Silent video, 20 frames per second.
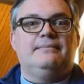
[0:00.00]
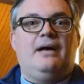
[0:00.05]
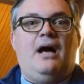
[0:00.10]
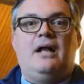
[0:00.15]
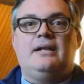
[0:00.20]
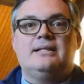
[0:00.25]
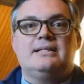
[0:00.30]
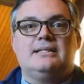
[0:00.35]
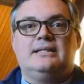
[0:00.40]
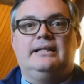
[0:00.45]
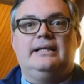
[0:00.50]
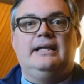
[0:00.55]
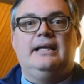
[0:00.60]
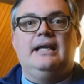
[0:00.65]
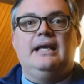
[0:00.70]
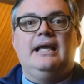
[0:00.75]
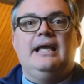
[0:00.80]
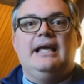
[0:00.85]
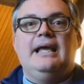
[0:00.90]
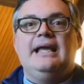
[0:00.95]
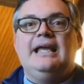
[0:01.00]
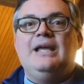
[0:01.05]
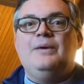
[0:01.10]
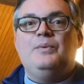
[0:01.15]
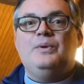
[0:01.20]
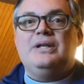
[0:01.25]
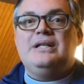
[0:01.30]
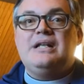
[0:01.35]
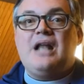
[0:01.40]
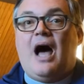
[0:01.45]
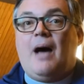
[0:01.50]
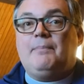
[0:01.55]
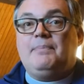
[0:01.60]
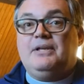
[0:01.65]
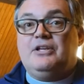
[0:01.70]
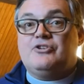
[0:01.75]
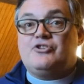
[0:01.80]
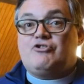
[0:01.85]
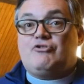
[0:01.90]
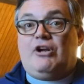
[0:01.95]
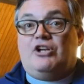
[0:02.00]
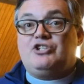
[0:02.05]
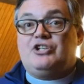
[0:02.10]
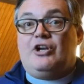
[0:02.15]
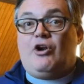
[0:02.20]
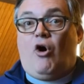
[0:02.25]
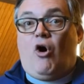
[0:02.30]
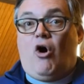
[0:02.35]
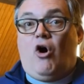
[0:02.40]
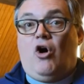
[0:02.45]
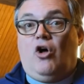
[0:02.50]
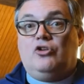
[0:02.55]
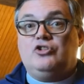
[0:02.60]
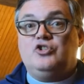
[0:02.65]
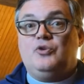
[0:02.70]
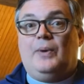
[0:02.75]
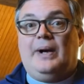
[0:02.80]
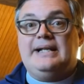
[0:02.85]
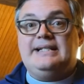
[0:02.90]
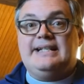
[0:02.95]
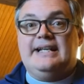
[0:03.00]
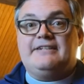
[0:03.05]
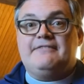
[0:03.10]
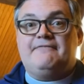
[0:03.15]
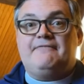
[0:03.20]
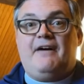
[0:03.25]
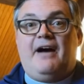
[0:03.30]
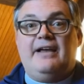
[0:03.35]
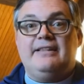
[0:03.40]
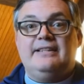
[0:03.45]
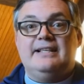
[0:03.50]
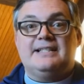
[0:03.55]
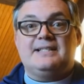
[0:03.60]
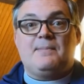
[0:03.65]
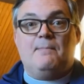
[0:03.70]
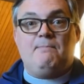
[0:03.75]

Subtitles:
Honestly, it would not be a stretch at all to identify this